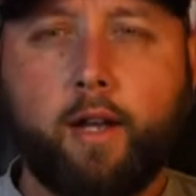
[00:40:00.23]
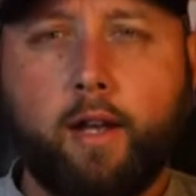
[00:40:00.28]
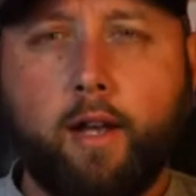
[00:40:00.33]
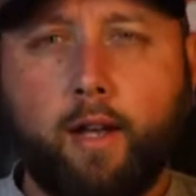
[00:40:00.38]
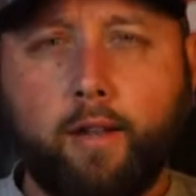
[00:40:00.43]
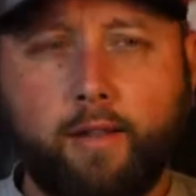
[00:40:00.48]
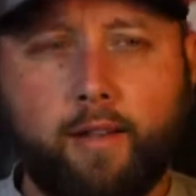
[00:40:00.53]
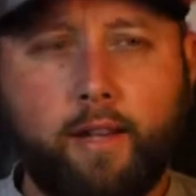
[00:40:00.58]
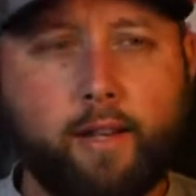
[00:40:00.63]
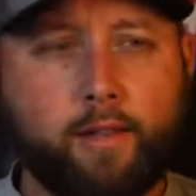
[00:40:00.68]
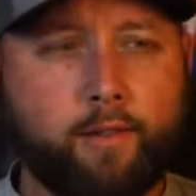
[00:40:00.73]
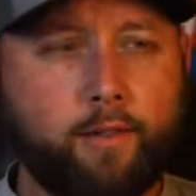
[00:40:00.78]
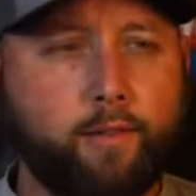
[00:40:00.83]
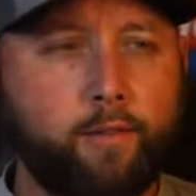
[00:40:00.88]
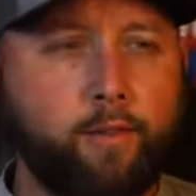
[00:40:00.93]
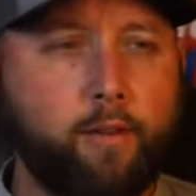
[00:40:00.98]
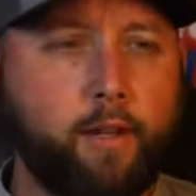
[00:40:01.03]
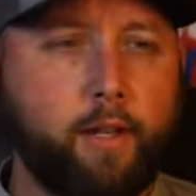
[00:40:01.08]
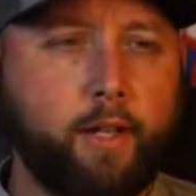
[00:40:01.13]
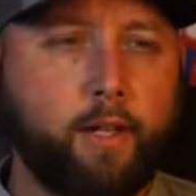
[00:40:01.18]
a
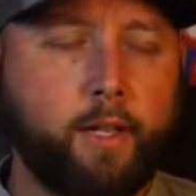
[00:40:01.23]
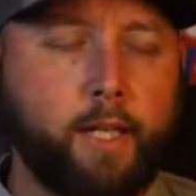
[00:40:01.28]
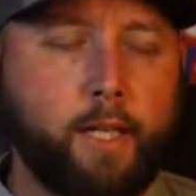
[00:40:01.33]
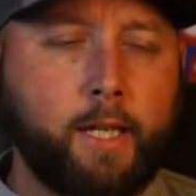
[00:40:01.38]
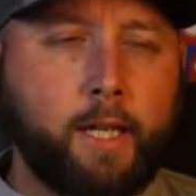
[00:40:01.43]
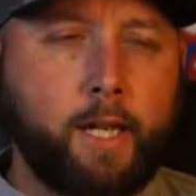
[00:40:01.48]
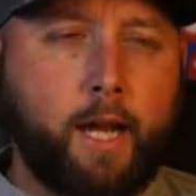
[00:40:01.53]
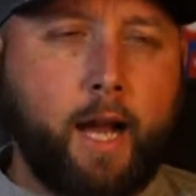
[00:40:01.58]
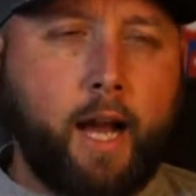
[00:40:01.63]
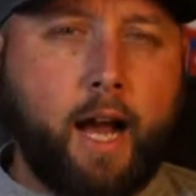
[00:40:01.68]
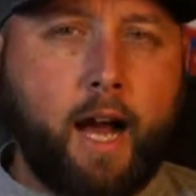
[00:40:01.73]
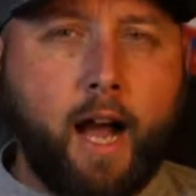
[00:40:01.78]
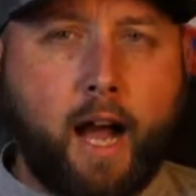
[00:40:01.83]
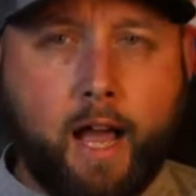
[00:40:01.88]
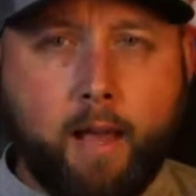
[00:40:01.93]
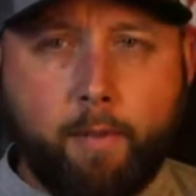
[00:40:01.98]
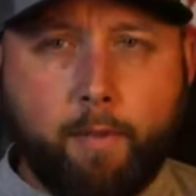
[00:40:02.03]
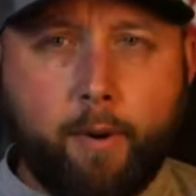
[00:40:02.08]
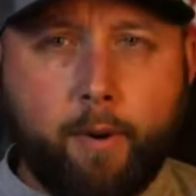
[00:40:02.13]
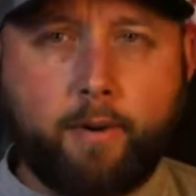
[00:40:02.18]
Texas rig.
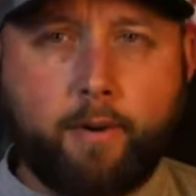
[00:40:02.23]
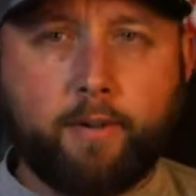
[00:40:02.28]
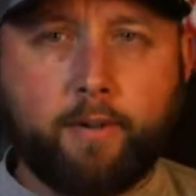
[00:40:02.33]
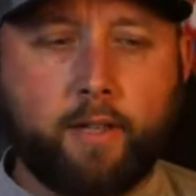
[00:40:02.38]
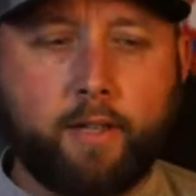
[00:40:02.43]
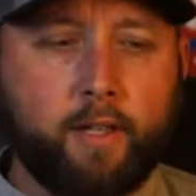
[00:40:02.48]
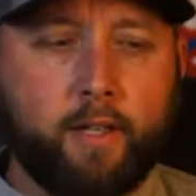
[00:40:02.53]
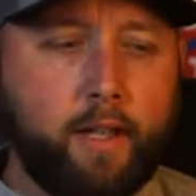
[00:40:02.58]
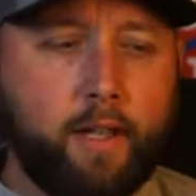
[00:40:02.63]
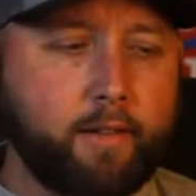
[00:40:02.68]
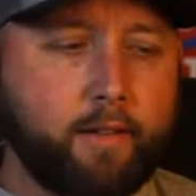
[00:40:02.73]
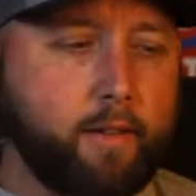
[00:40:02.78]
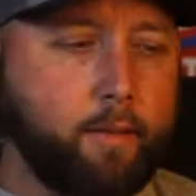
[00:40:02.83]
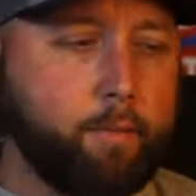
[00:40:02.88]
I personally like to